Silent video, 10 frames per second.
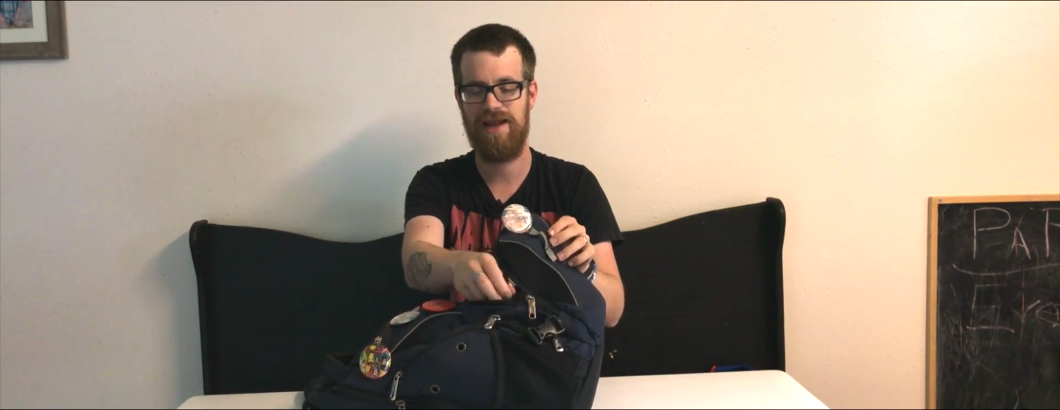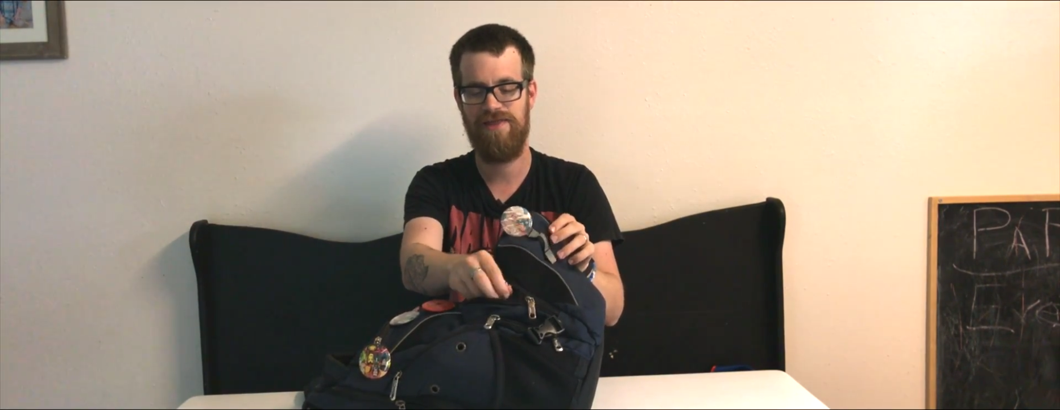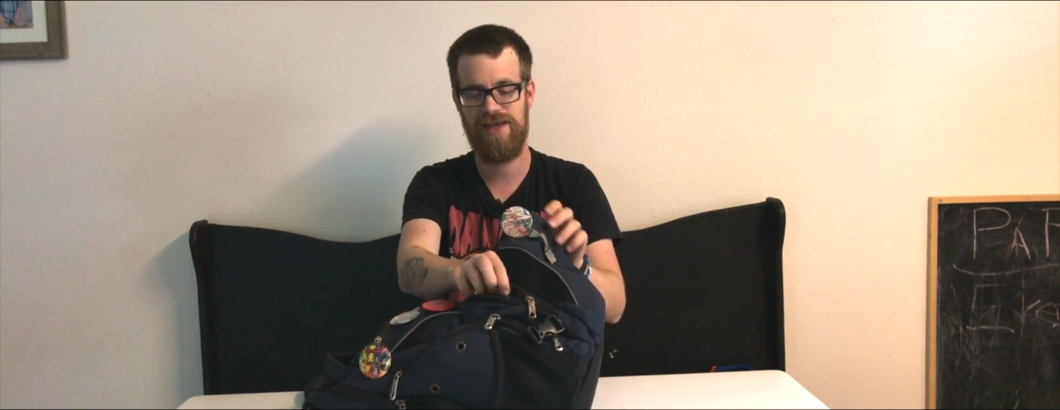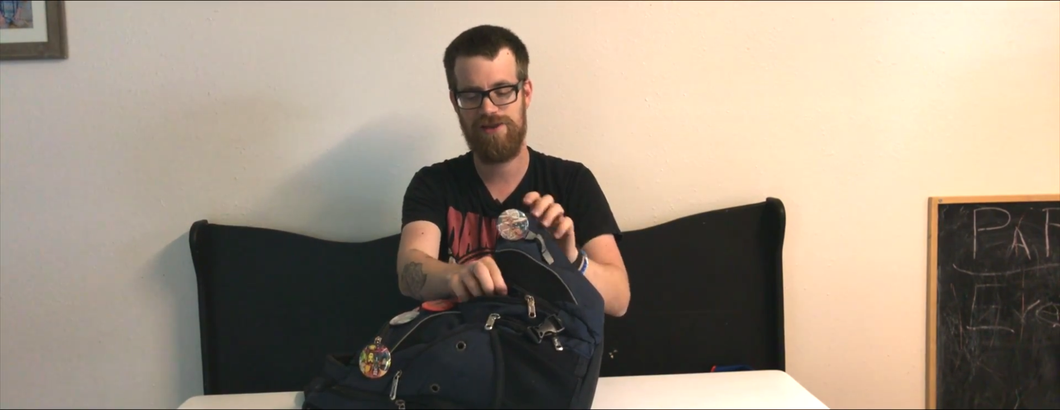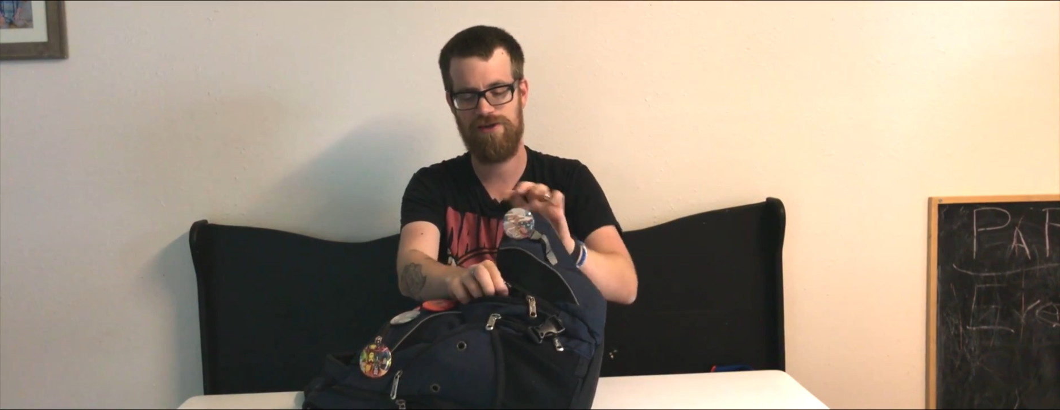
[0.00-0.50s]
And
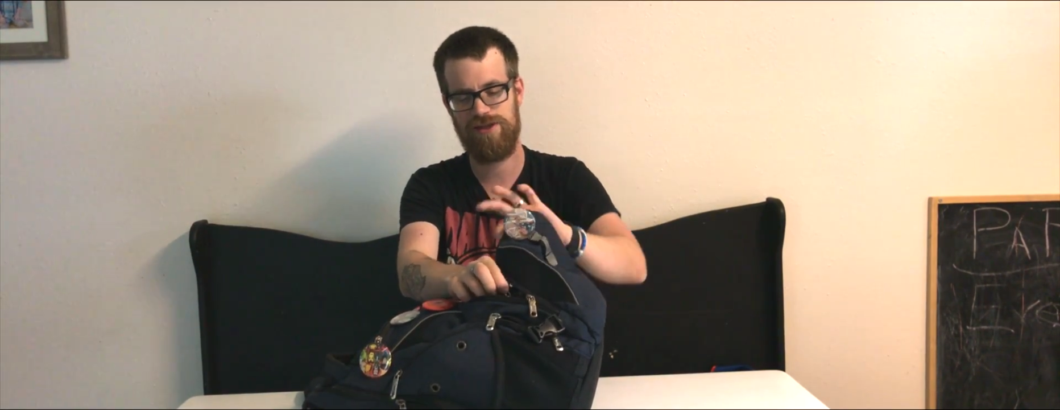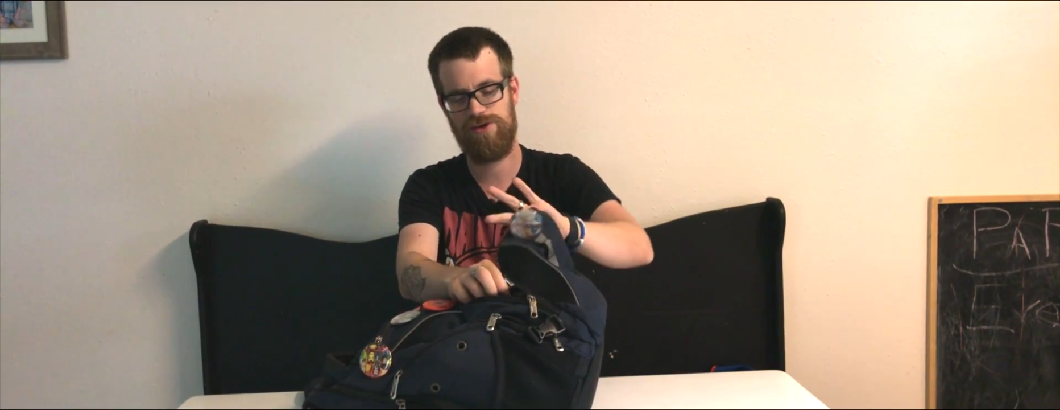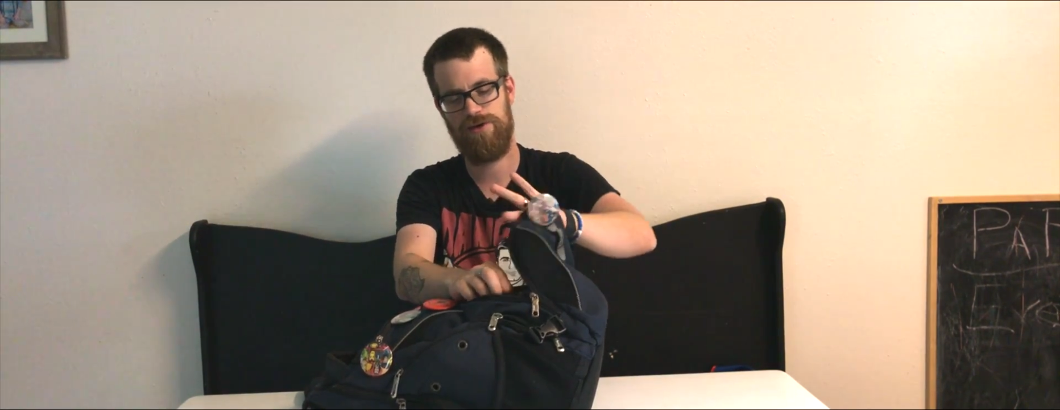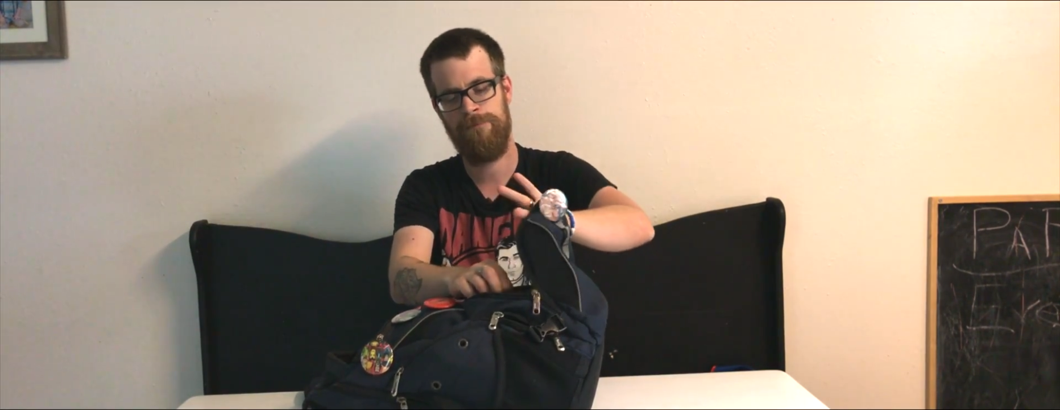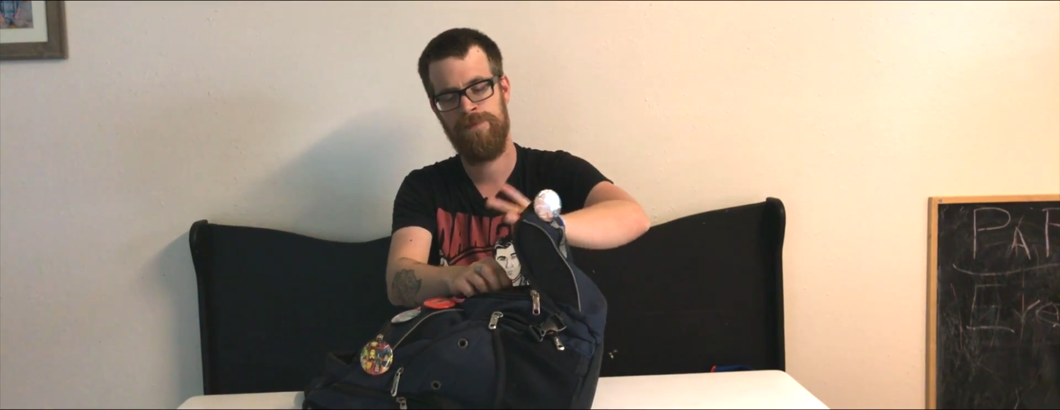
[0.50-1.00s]
then there's a
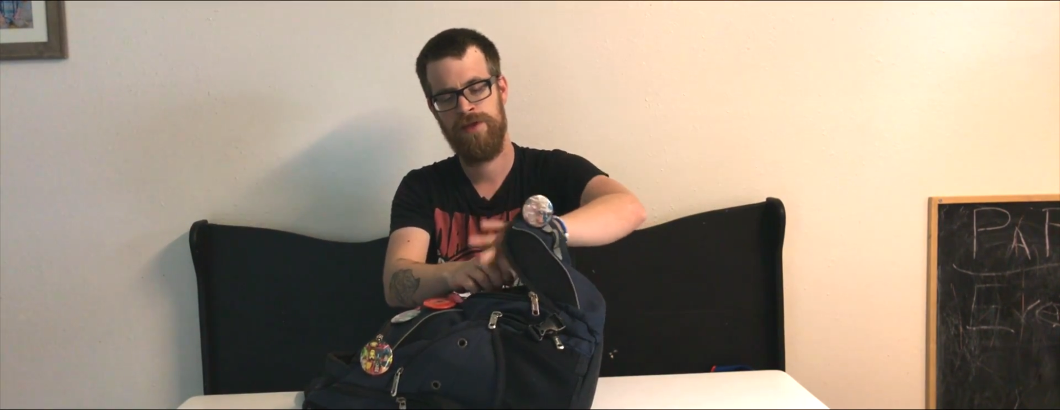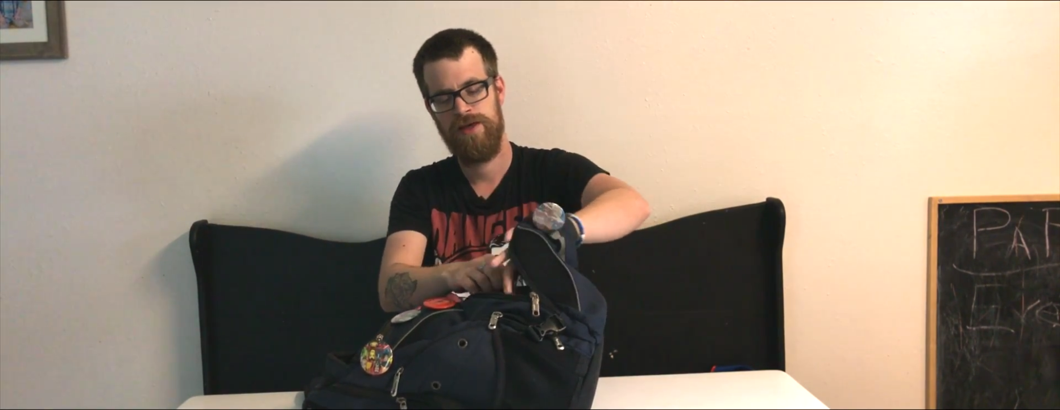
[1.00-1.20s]
little